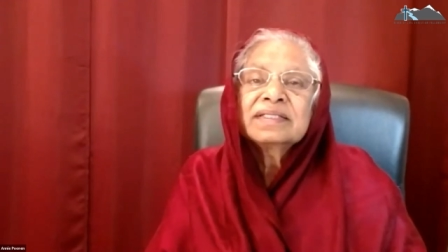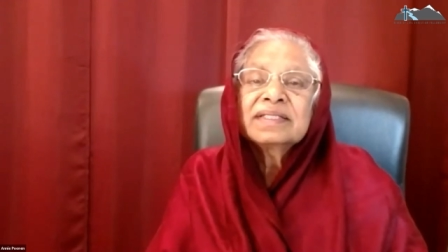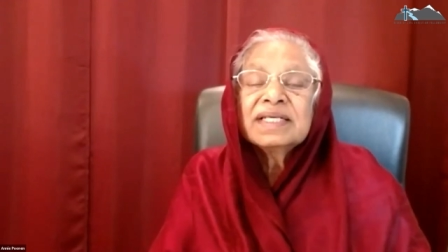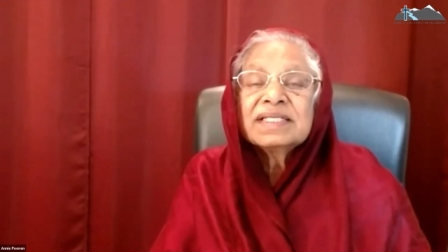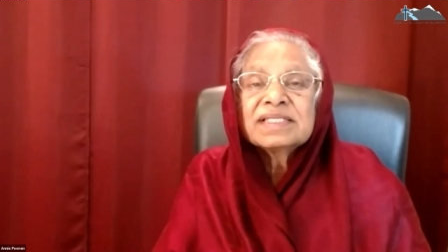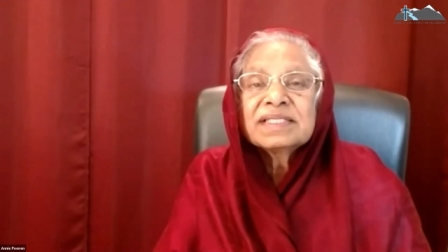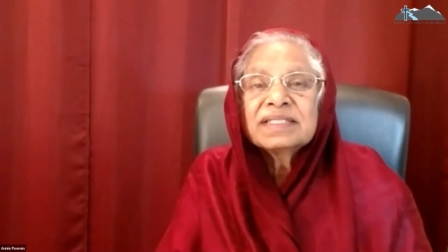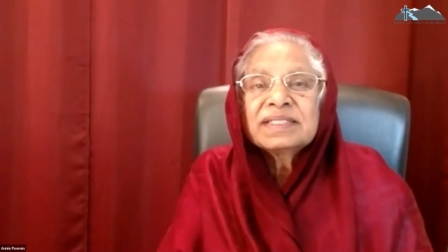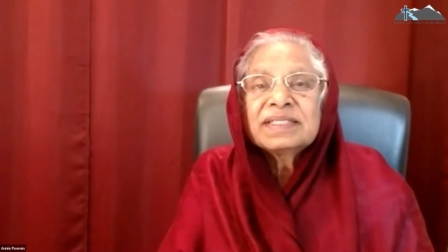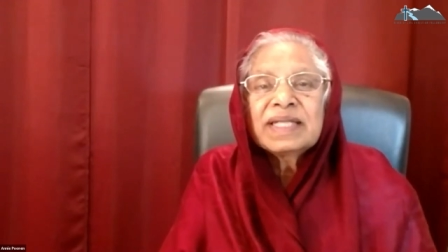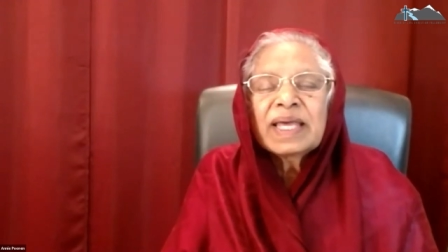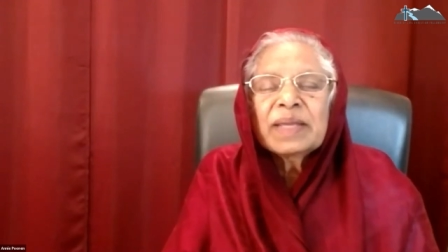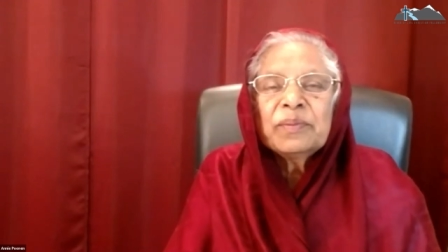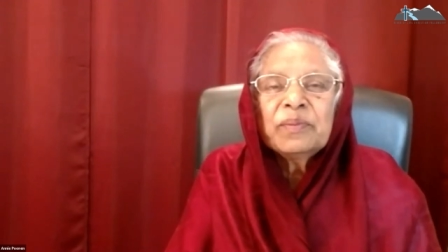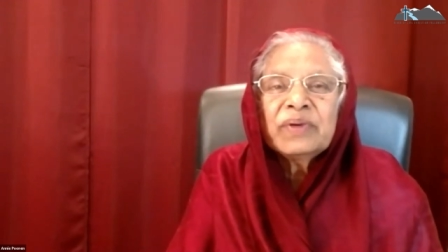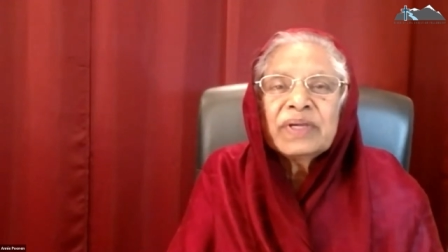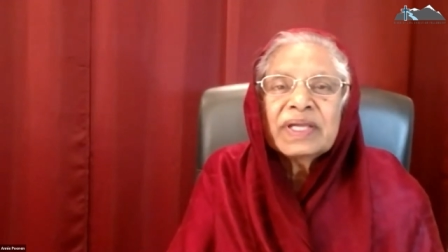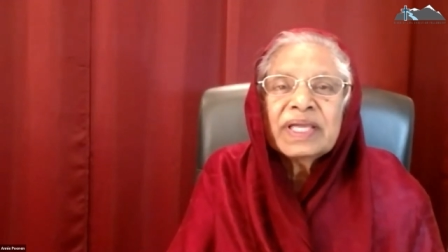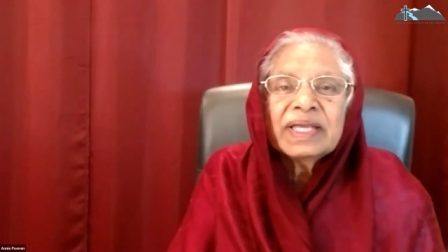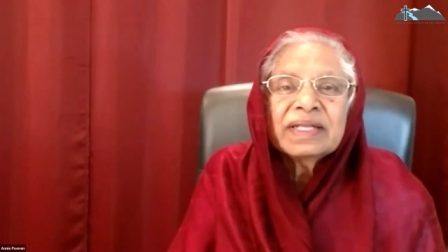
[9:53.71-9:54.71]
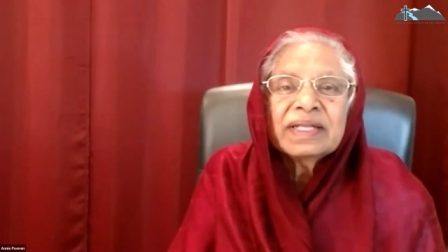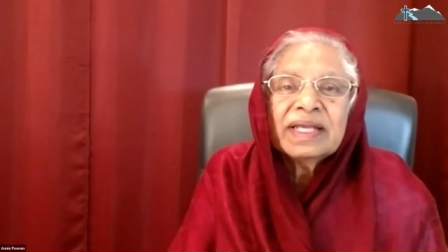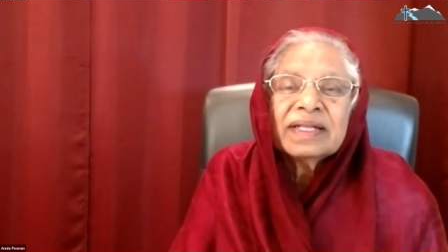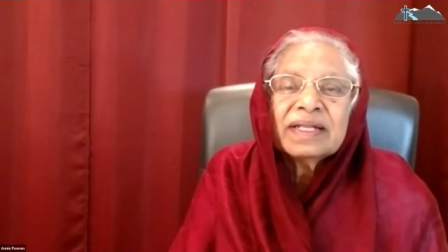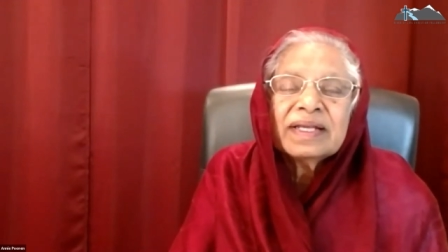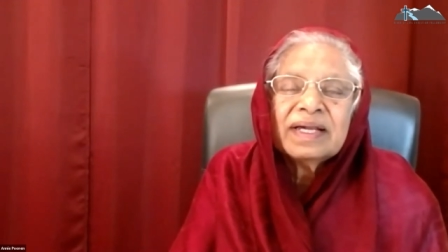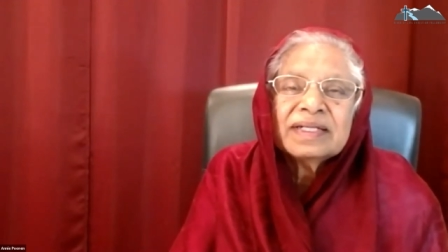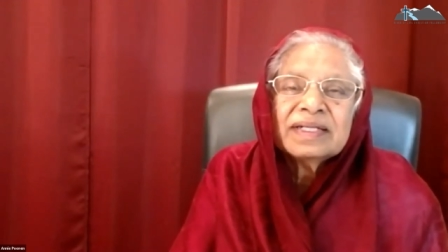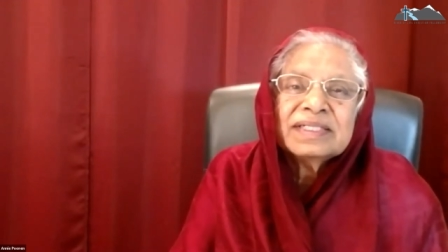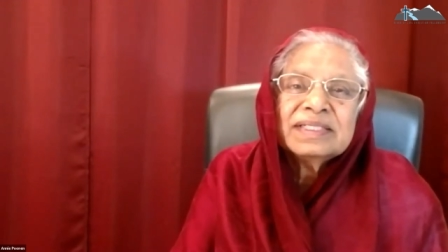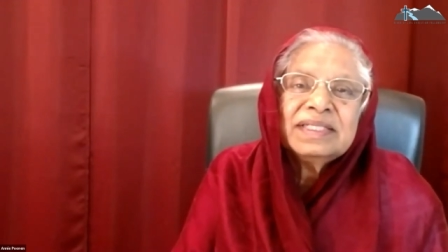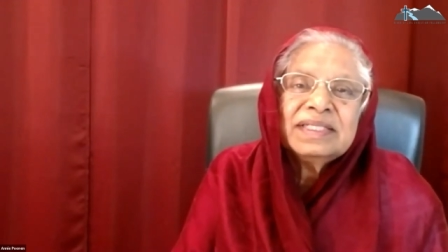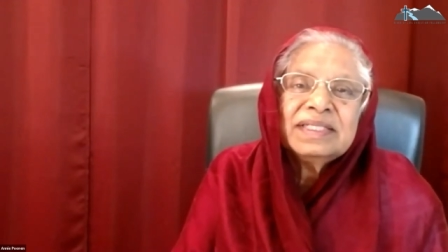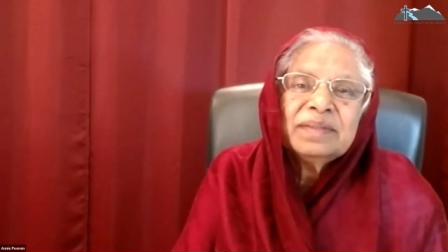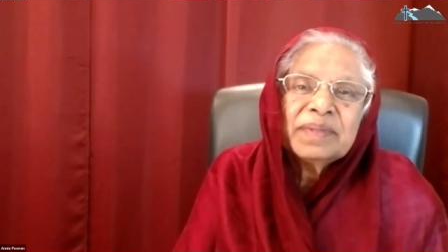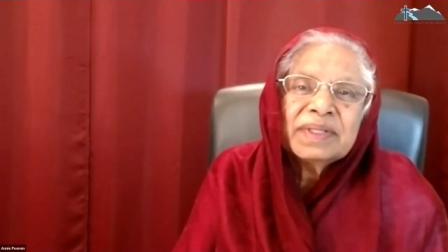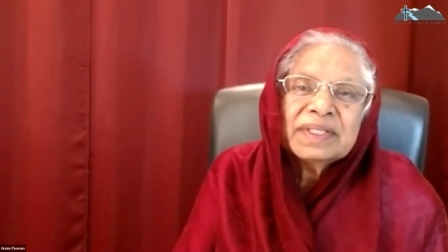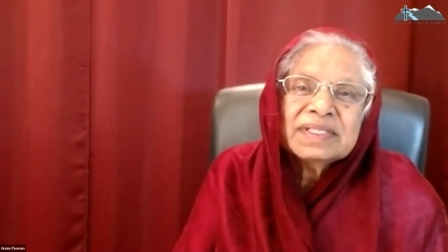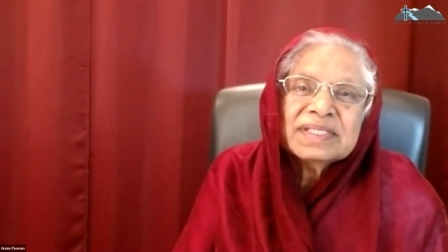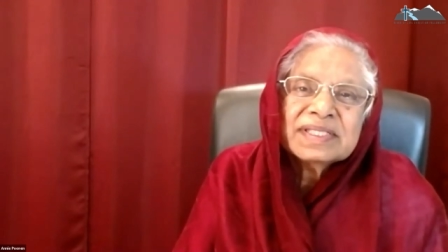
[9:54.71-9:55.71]
That's the time we can encourage
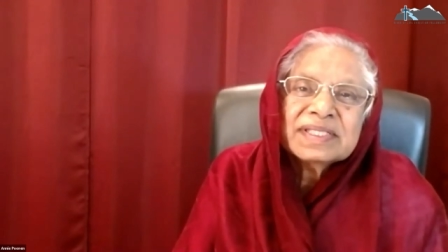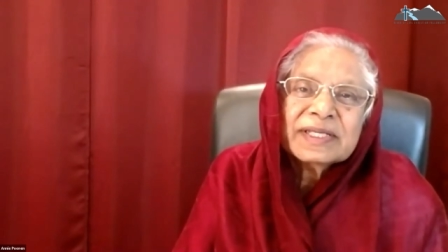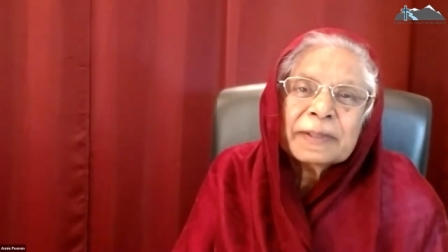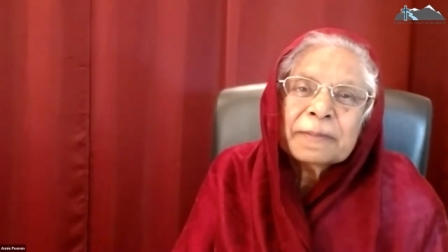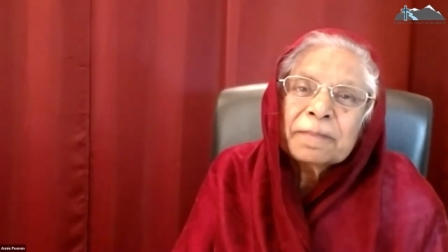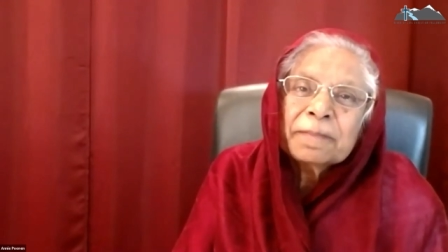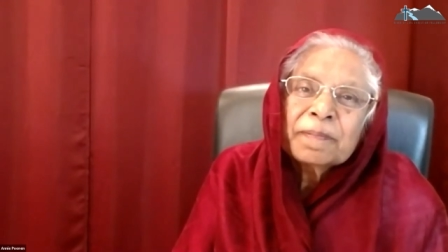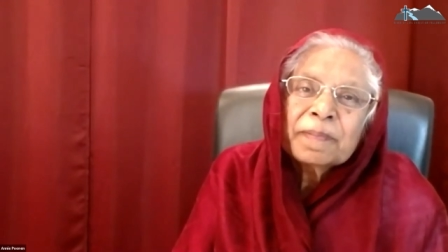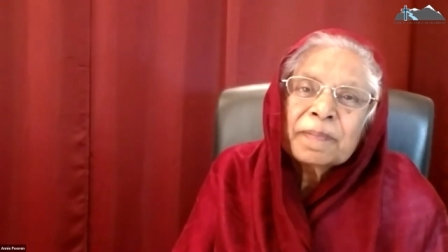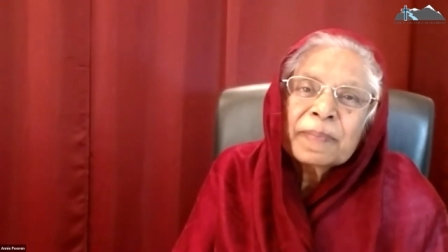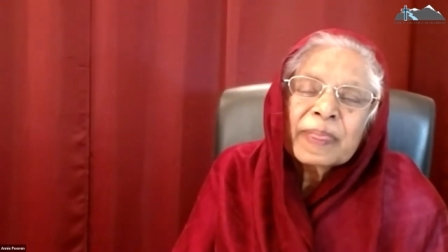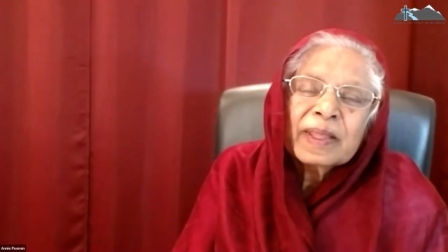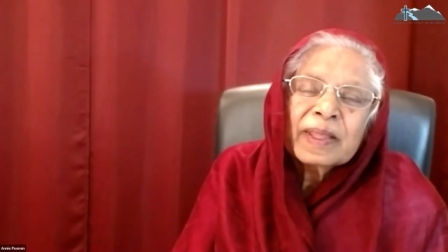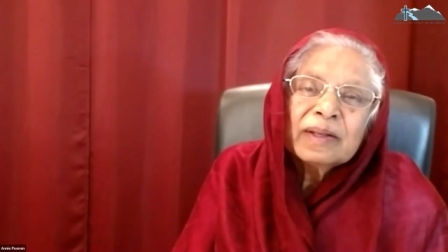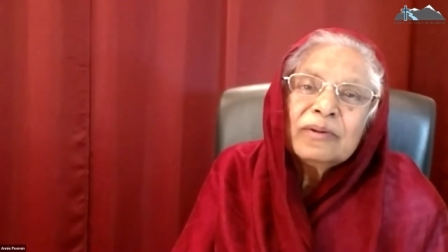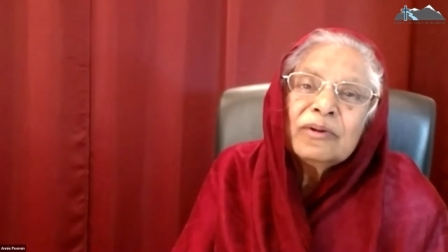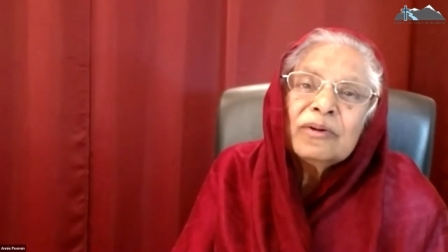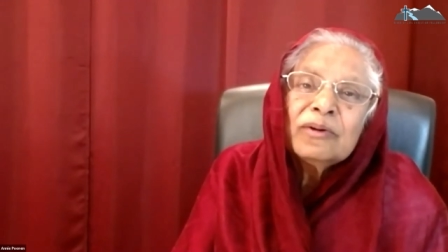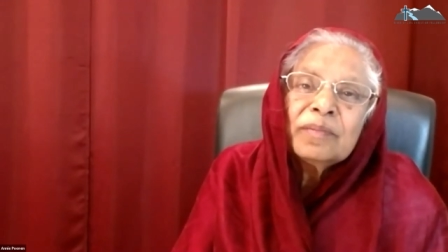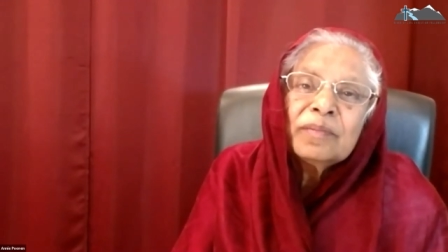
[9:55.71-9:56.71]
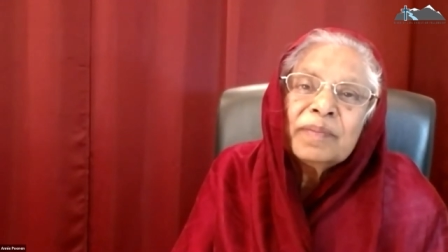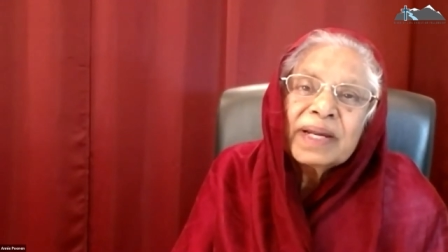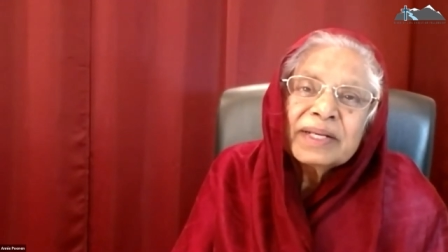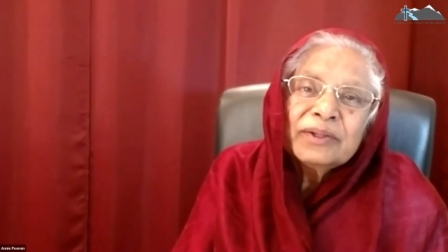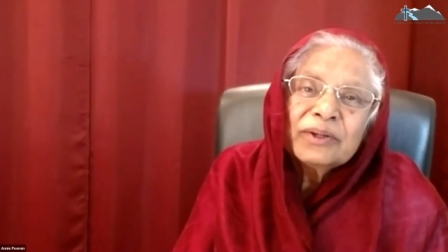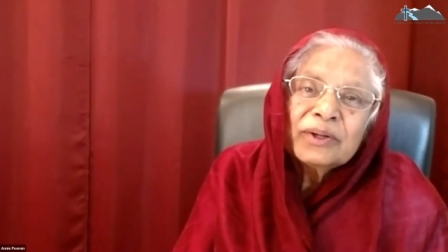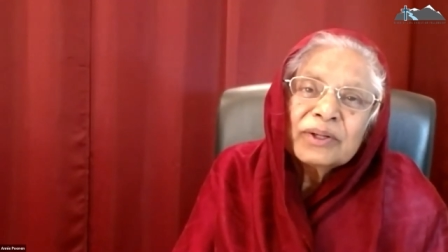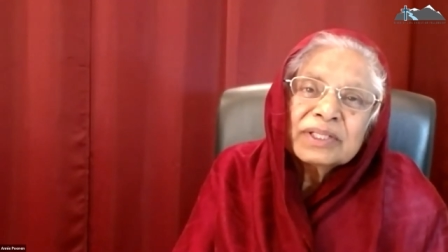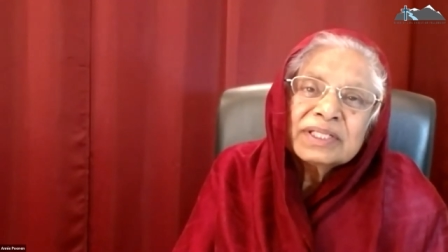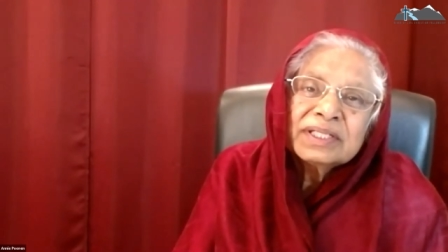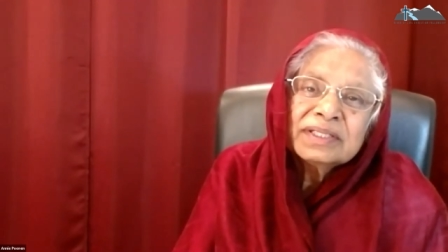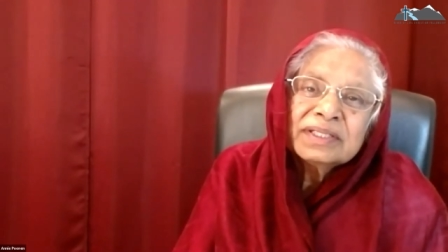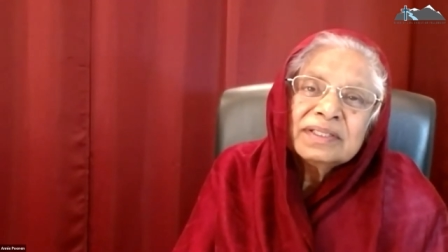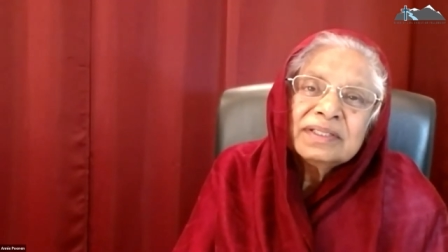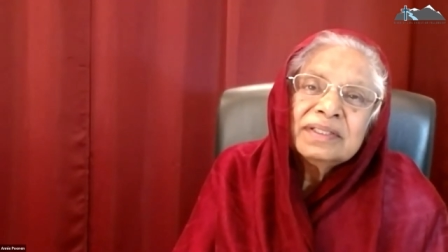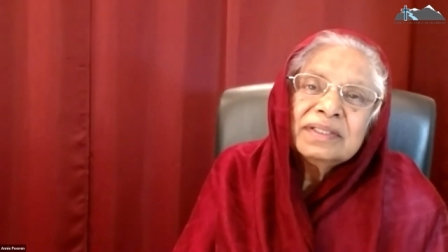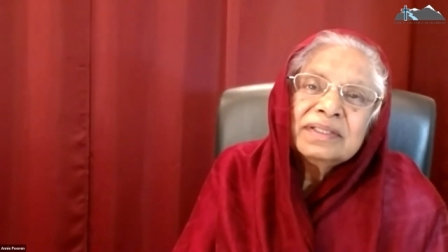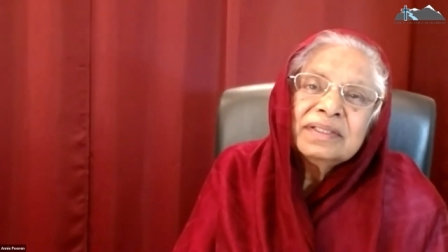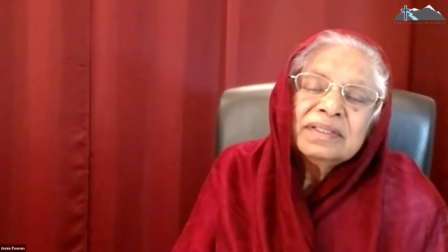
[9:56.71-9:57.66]
them and say, Look, my daughter,